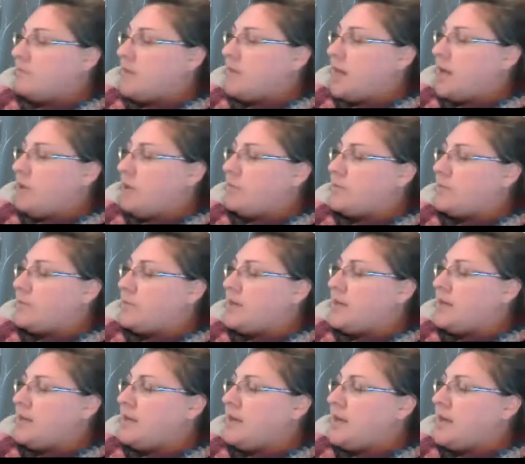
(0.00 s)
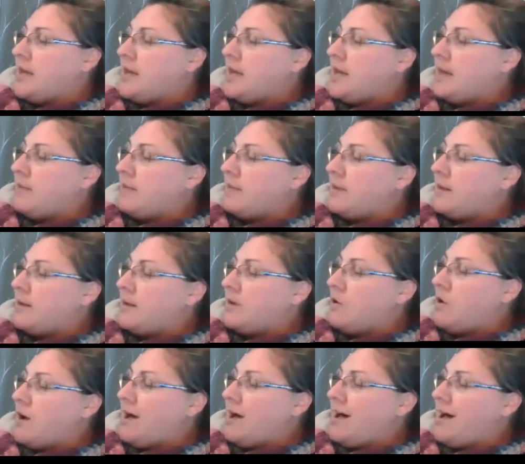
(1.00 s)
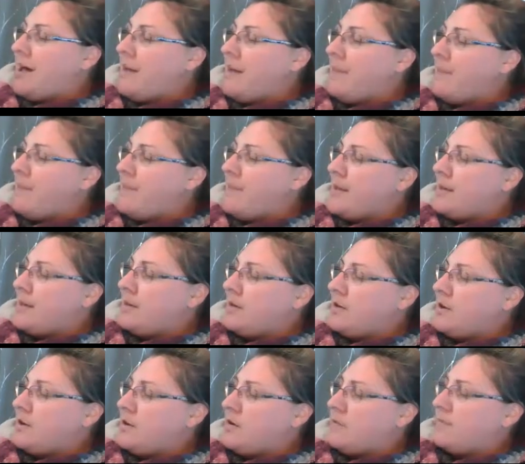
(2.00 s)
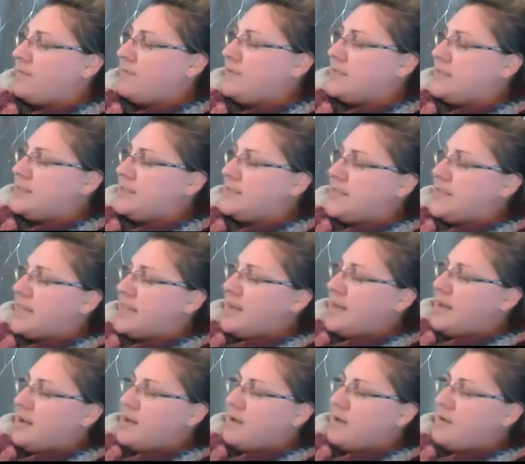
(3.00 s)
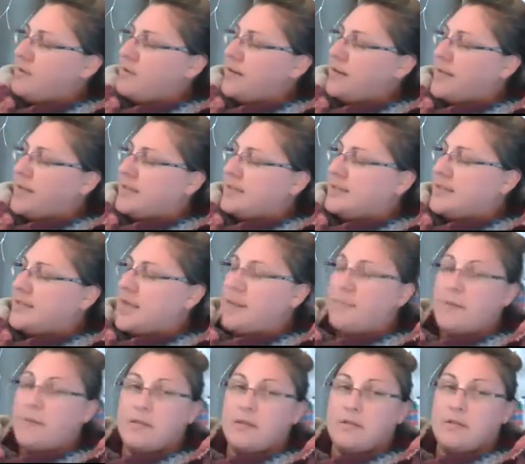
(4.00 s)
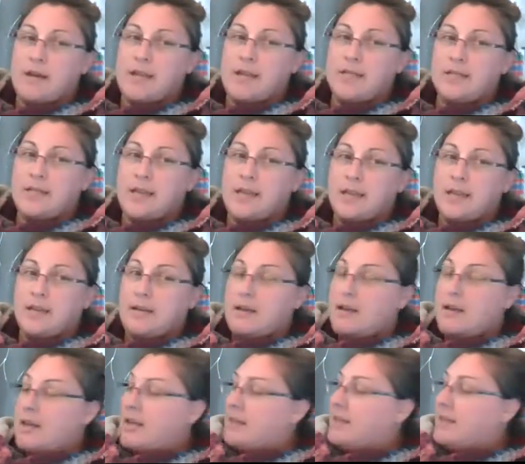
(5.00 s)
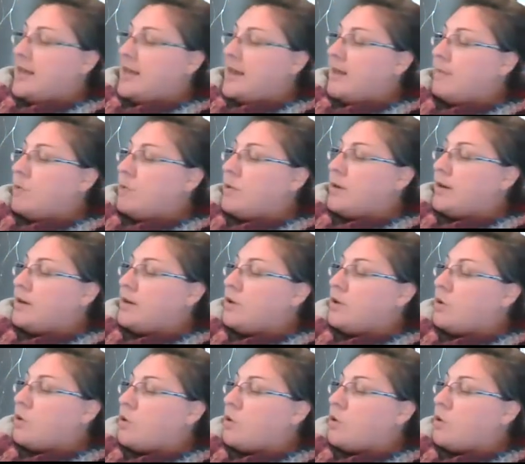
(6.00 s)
helps me. And I'm going to go up and curve down and stop at the grass line. Then I'm going to